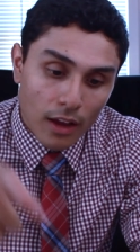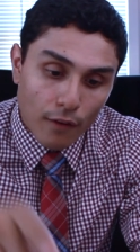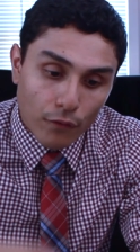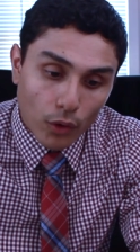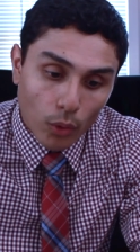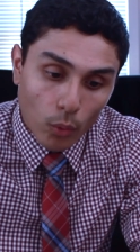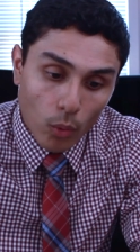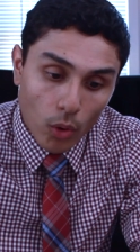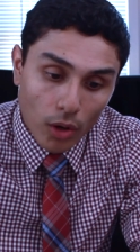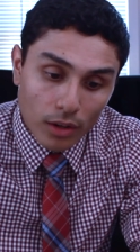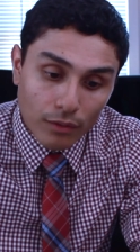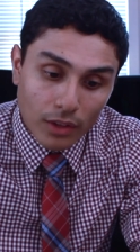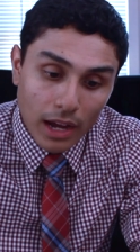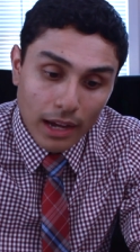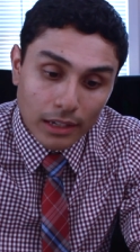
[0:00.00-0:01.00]
For the word
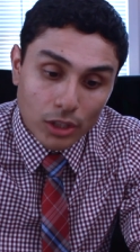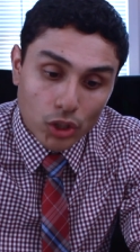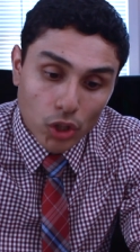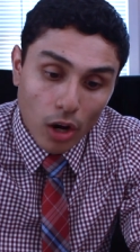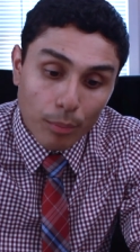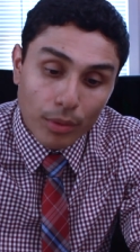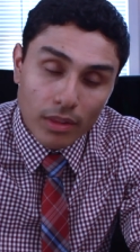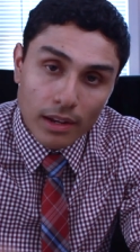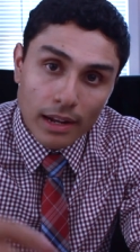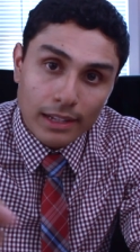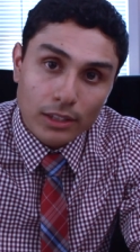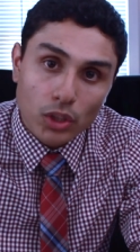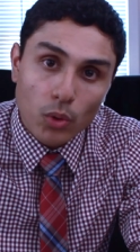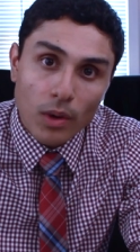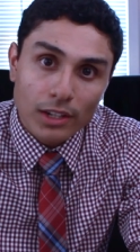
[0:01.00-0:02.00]
of God is sharper than any
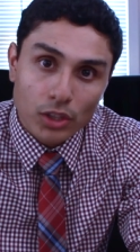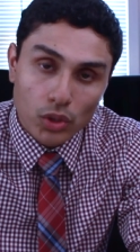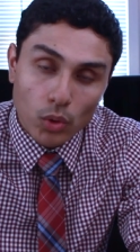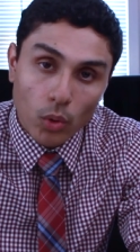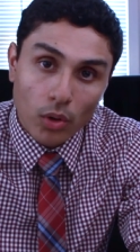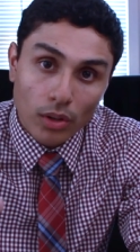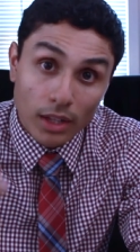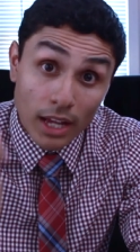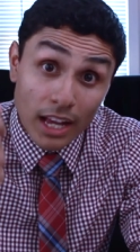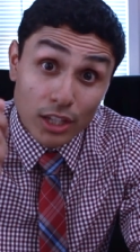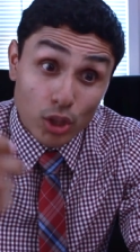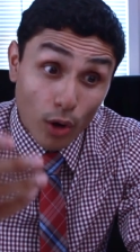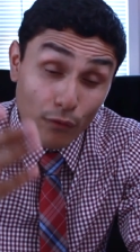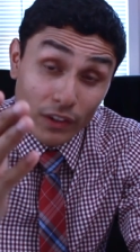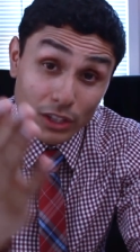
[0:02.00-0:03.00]
two-edged sword.
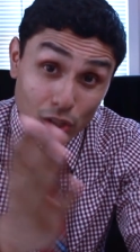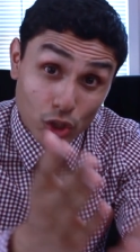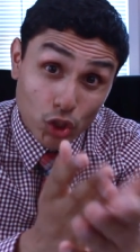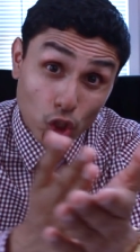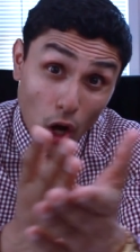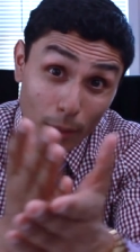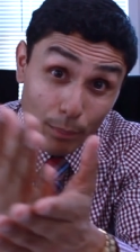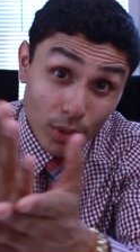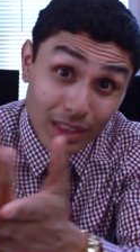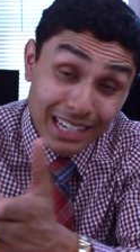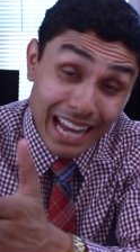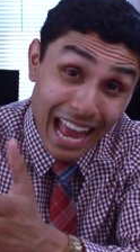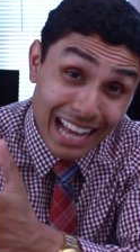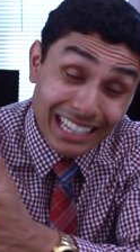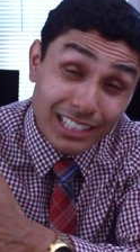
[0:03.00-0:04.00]
So if it's sharper than
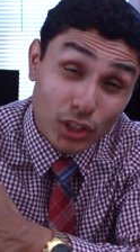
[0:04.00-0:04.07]
any